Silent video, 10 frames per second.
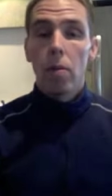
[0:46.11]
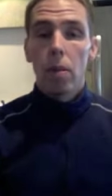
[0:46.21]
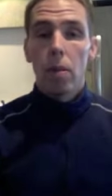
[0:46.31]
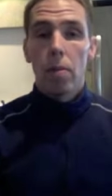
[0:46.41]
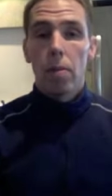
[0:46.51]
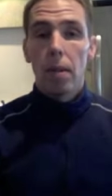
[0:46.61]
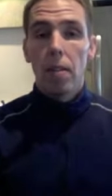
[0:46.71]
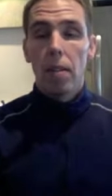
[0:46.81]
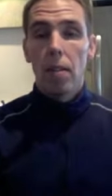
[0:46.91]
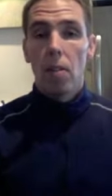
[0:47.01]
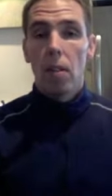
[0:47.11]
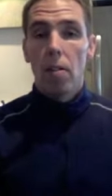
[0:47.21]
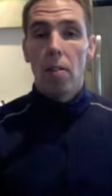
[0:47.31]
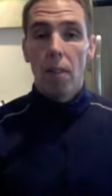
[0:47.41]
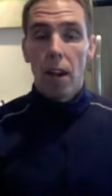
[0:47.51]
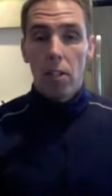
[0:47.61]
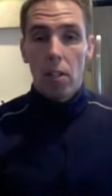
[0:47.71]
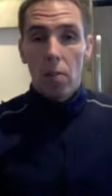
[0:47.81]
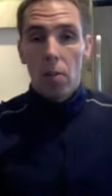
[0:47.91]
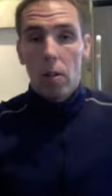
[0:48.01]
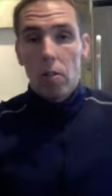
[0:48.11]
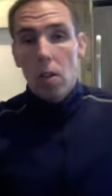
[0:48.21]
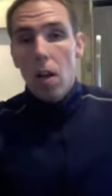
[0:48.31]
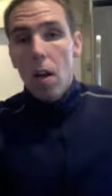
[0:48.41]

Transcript: is a basically it's a layer of fascia that runs